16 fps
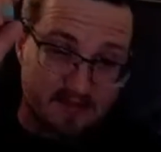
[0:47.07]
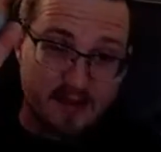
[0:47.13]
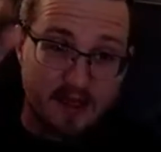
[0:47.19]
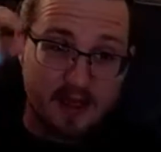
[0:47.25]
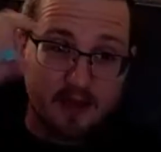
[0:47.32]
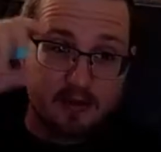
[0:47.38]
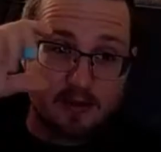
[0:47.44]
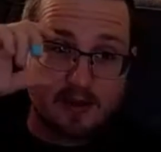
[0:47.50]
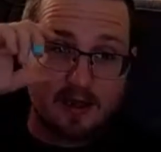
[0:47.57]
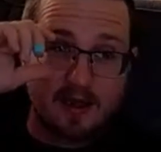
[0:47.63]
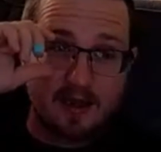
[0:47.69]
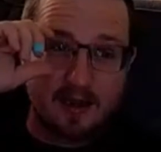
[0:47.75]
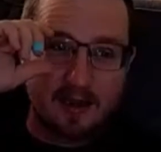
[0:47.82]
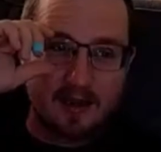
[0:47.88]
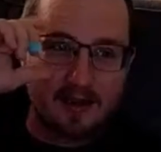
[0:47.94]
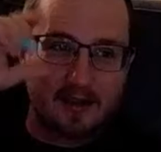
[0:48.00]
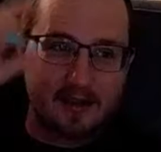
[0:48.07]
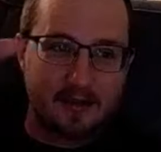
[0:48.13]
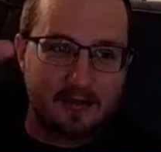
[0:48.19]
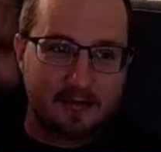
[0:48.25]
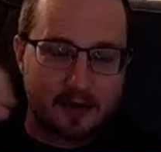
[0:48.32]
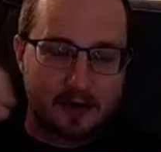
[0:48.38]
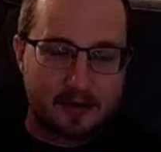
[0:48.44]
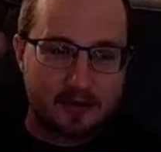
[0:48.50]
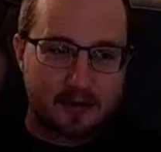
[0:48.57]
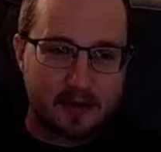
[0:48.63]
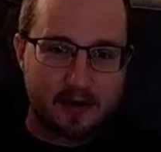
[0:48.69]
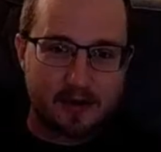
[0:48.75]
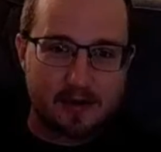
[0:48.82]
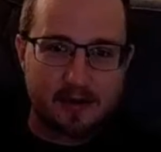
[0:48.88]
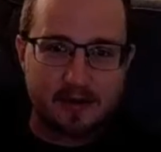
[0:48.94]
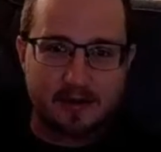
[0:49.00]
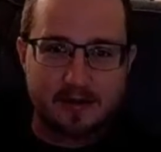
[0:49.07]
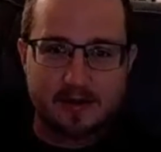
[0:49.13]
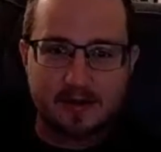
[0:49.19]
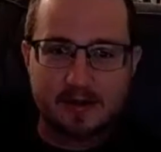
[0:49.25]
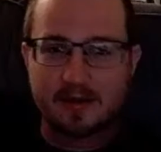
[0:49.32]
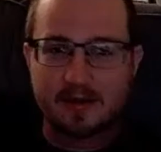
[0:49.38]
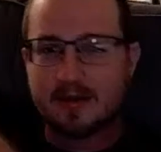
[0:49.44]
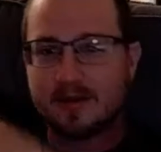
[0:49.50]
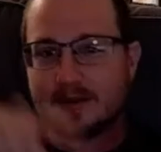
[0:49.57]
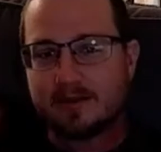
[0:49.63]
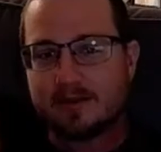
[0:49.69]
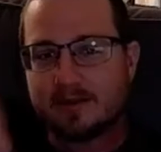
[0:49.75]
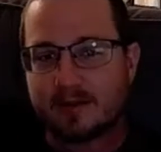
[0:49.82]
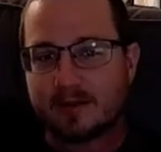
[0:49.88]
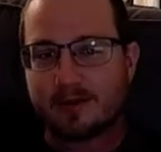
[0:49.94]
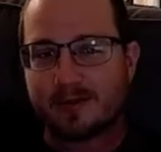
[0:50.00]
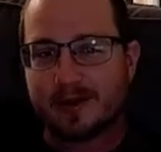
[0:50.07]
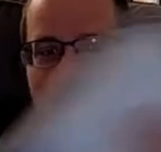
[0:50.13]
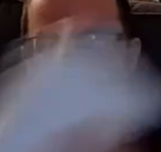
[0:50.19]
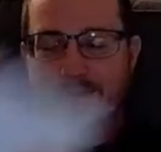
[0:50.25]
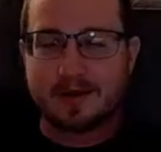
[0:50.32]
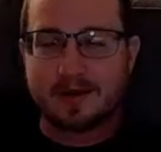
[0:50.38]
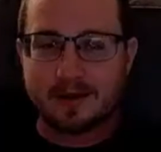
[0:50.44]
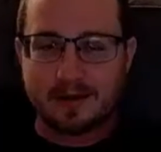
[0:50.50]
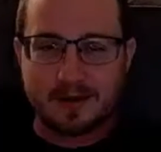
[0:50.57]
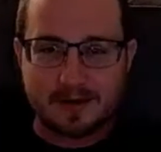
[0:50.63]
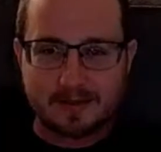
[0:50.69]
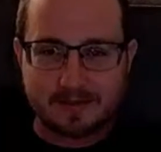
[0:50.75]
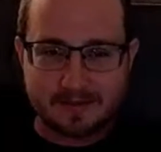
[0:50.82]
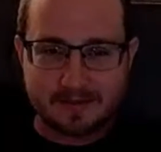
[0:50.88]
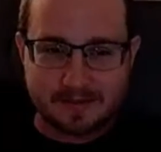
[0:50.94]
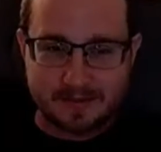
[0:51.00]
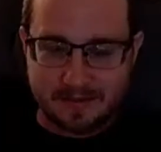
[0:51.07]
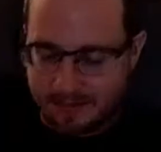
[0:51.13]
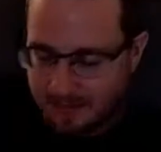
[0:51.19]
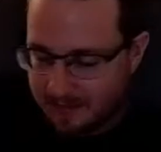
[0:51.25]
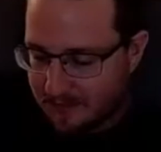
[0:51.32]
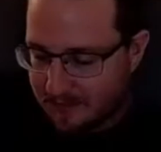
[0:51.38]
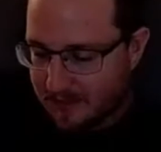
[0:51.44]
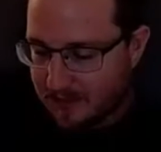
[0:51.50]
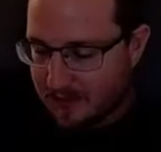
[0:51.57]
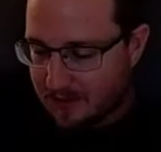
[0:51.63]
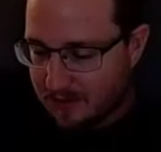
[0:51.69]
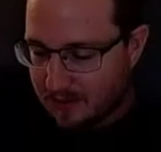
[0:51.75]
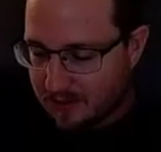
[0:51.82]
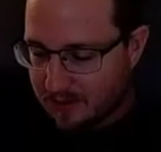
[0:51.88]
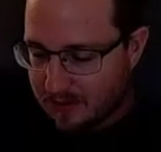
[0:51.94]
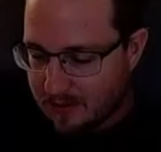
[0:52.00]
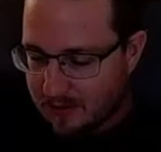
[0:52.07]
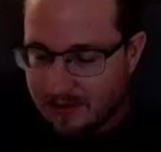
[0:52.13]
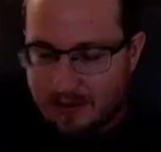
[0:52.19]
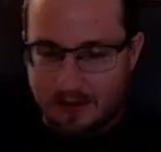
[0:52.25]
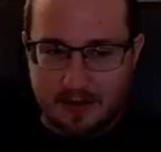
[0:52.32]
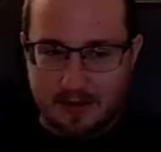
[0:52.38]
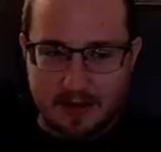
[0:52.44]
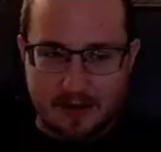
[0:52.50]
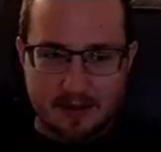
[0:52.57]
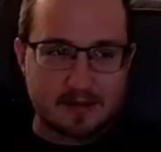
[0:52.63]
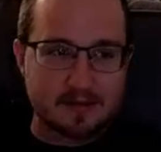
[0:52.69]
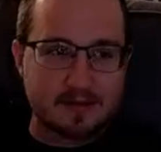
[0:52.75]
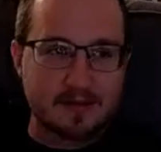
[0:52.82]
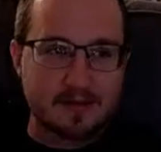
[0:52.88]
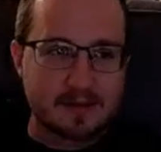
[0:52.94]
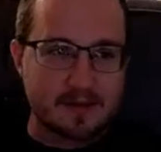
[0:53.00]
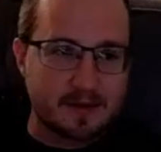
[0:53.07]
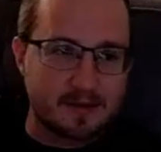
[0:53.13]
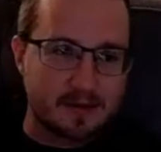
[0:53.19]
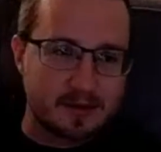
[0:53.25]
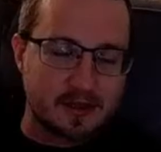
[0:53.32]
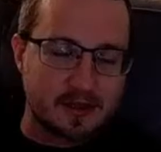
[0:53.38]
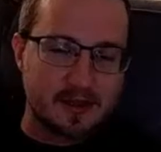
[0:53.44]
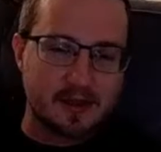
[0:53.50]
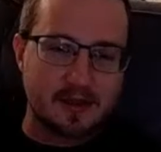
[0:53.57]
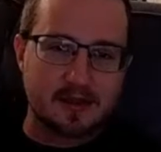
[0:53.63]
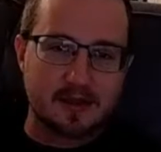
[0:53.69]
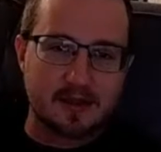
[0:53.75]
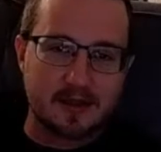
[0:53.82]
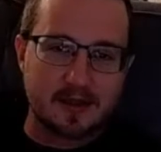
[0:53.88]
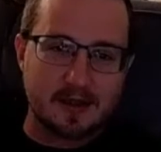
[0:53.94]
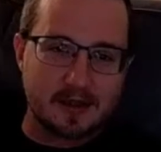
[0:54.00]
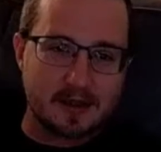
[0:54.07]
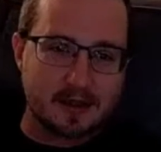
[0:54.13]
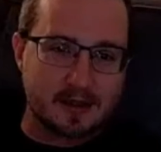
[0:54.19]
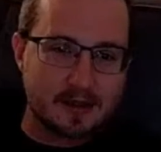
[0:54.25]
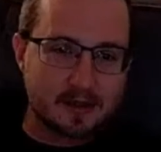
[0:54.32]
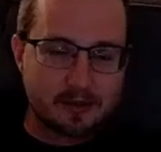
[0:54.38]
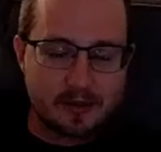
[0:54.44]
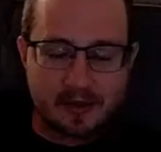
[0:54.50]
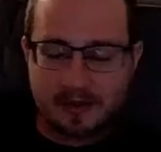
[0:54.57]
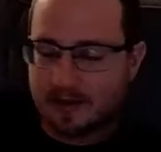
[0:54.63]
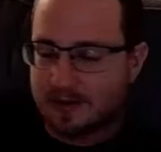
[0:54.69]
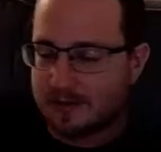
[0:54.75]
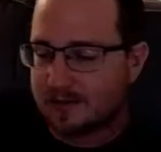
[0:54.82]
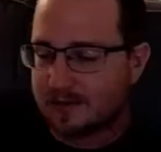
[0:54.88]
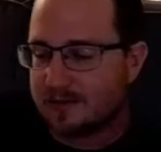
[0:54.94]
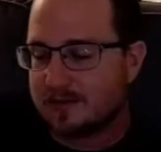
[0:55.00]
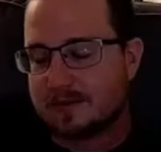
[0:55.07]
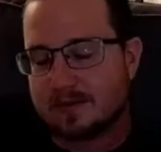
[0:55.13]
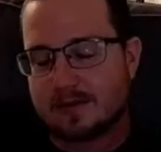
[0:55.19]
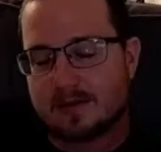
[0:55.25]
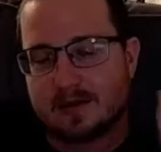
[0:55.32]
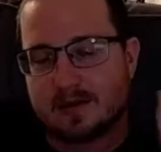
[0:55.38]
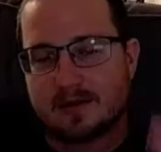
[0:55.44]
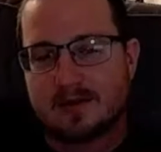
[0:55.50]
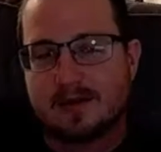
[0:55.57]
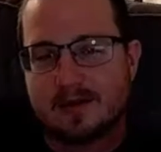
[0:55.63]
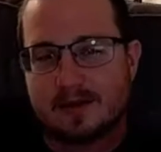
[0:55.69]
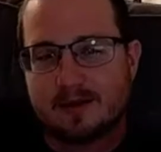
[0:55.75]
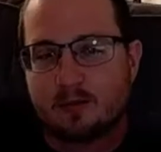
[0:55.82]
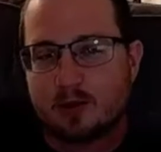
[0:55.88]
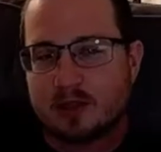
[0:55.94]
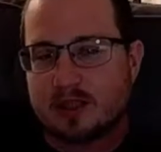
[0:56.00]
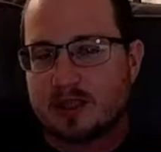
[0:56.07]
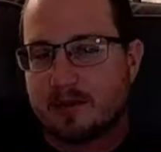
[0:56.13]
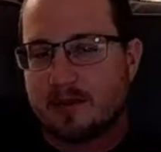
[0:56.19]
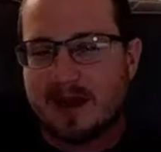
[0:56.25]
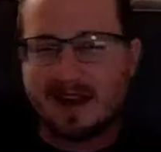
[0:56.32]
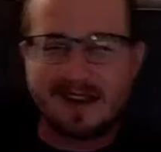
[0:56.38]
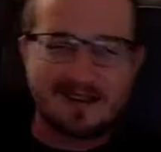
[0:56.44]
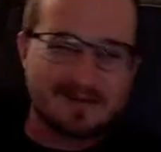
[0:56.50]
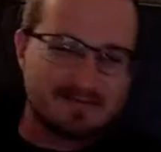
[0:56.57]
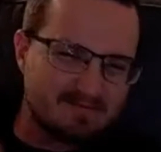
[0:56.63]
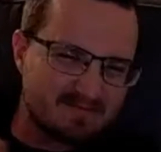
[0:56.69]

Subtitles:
He was on the first part of this before we had to redo it. Either way, you see this in the redo. What's up, man?